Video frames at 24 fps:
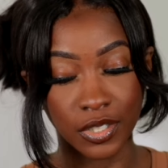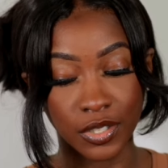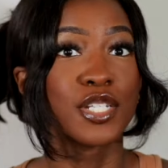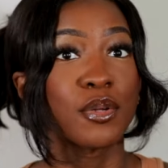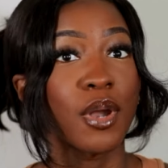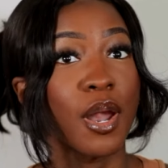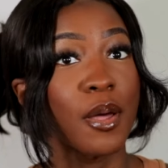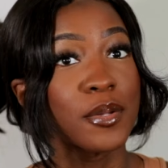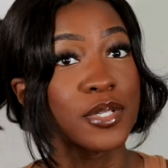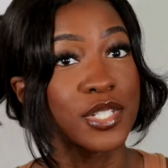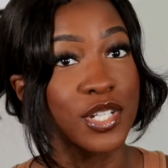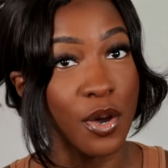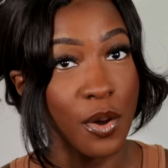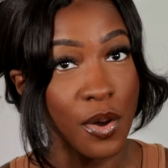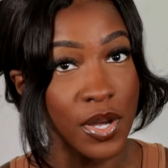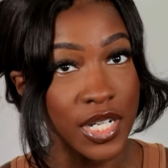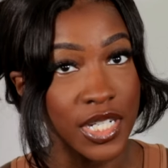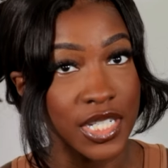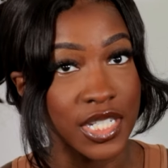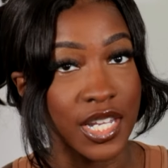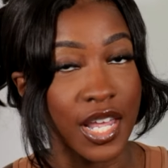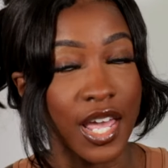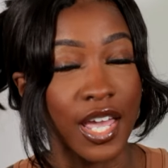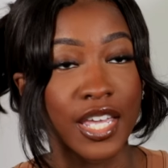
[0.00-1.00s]
So what I was going to
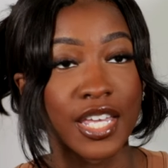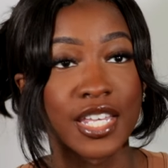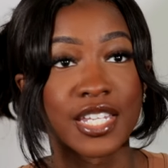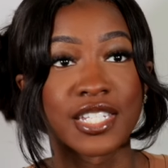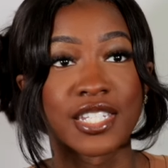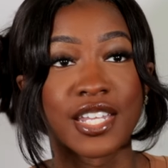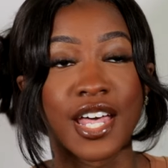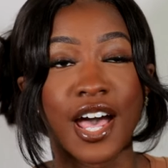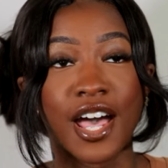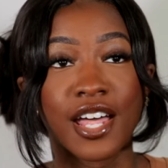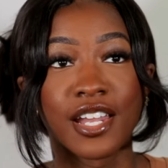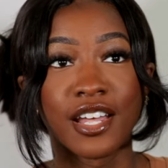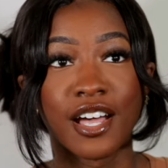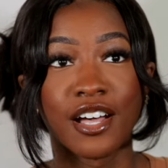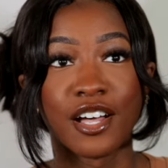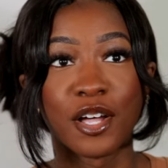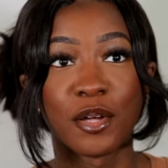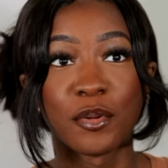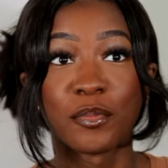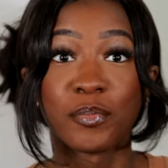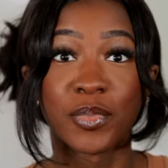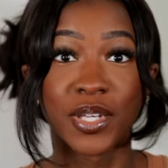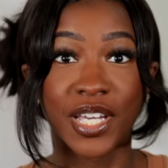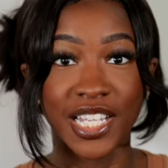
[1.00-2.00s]
say is that
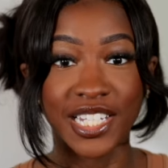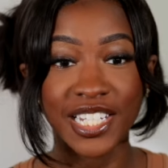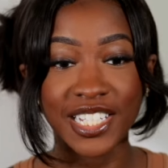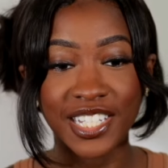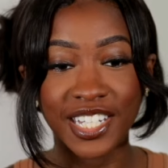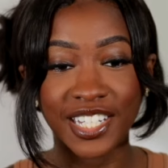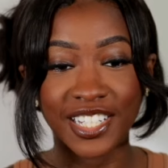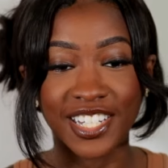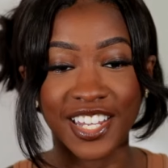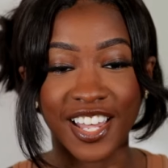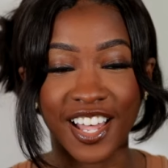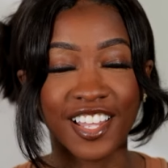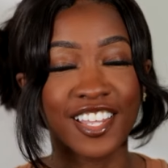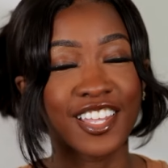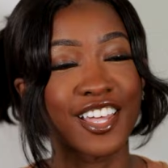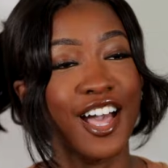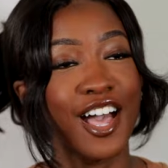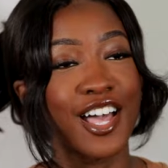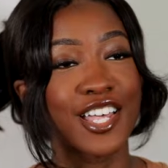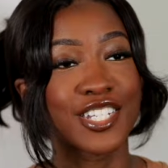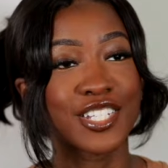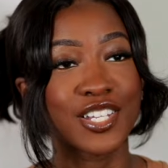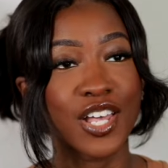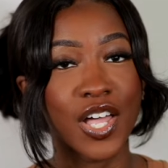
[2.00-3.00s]
uh, because of TikTok,
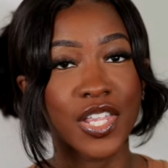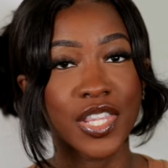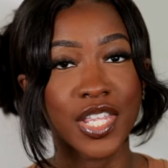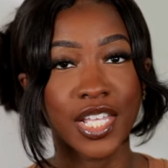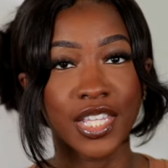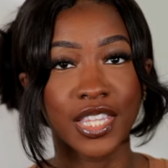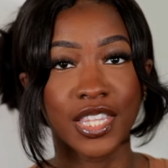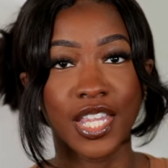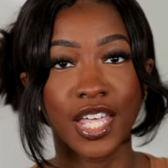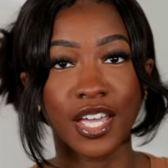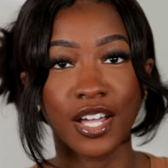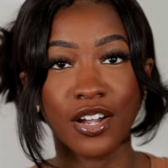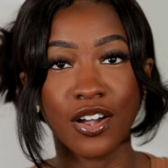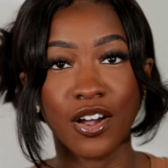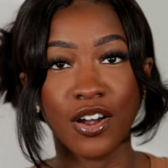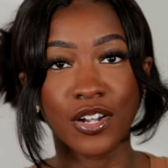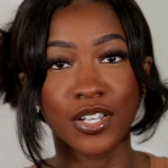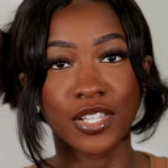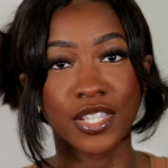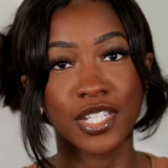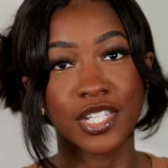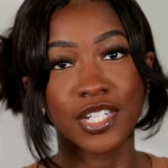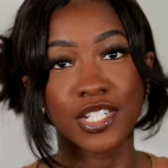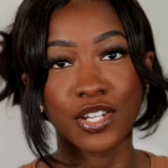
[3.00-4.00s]
I saw that there are
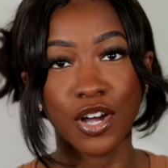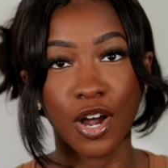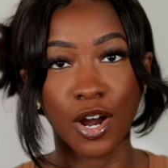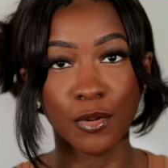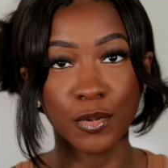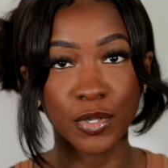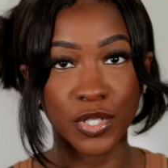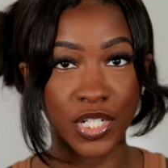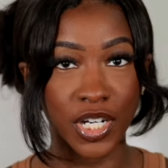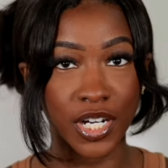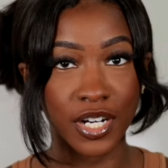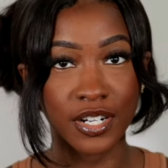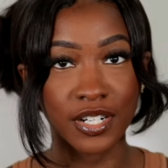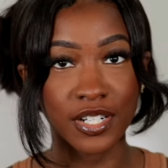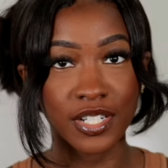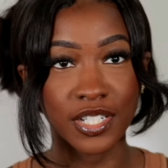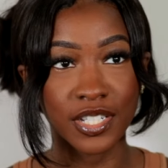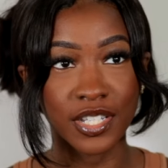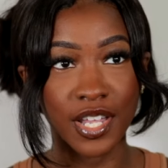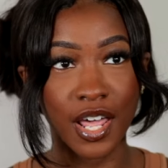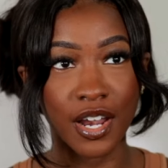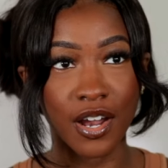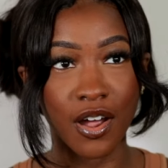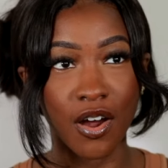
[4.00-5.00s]
these armchairs
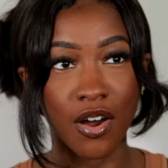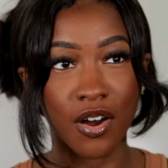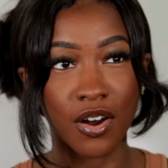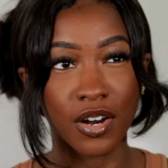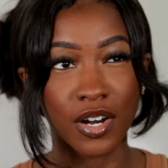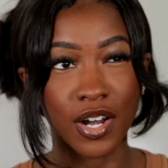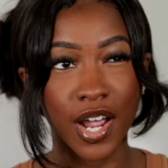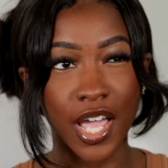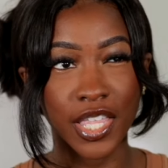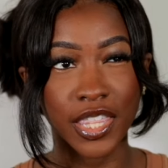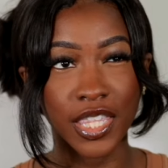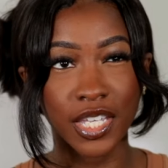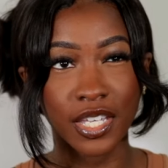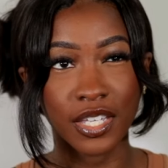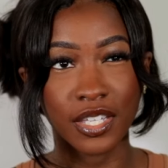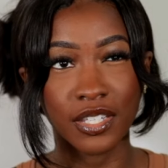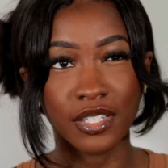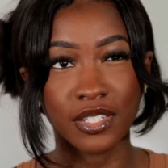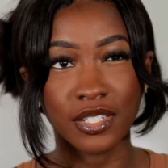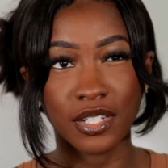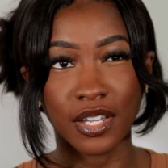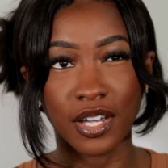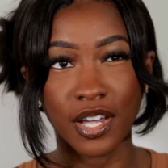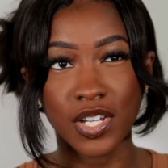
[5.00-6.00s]
that are, I think
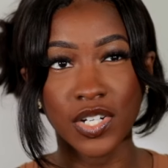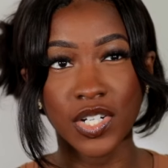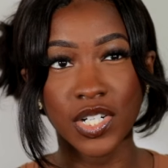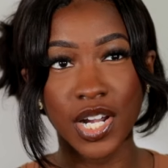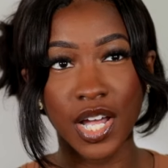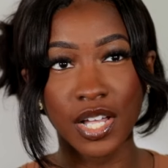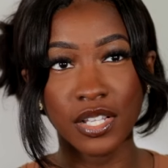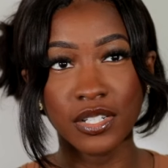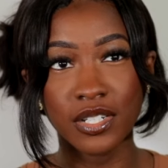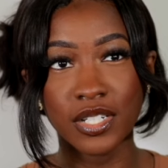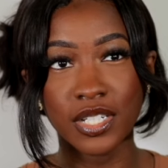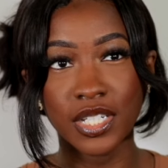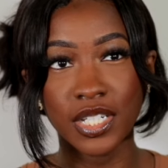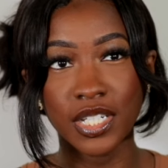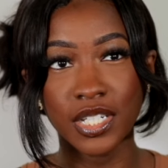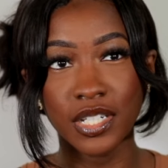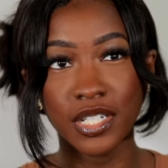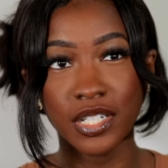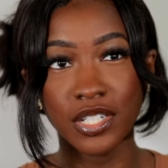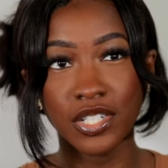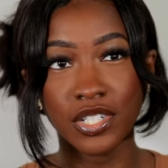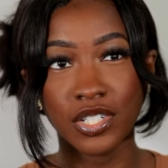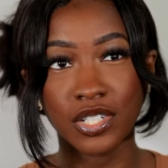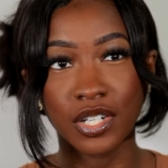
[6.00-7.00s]
it's one hundred dollars
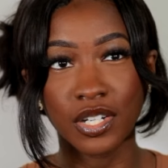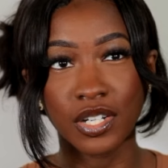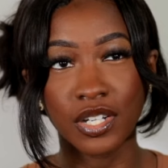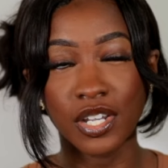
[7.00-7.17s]
each.